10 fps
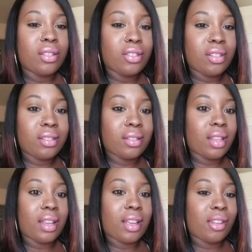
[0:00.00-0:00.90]
just
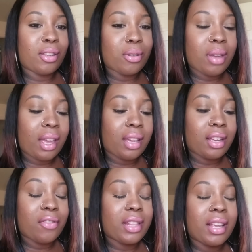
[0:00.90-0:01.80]
letting y'all know how
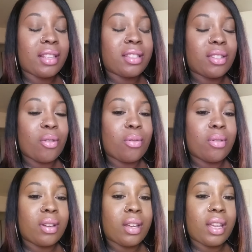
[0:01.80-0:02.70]
everything's
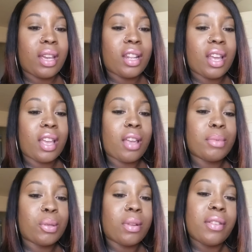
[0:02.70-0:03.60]
going. And I
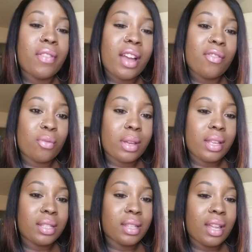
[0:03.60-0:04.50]
am 25
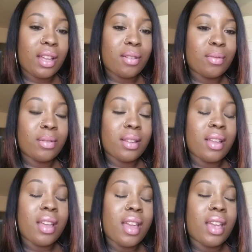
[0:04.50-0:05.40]
weeks now,
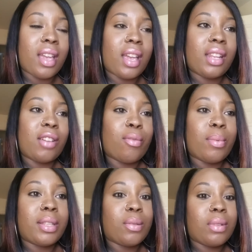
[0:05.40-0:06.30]
and I will
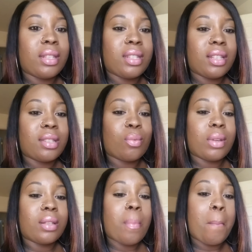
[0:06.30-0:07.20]
be 26
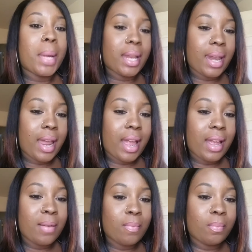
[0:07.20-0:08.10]
weeks Monday.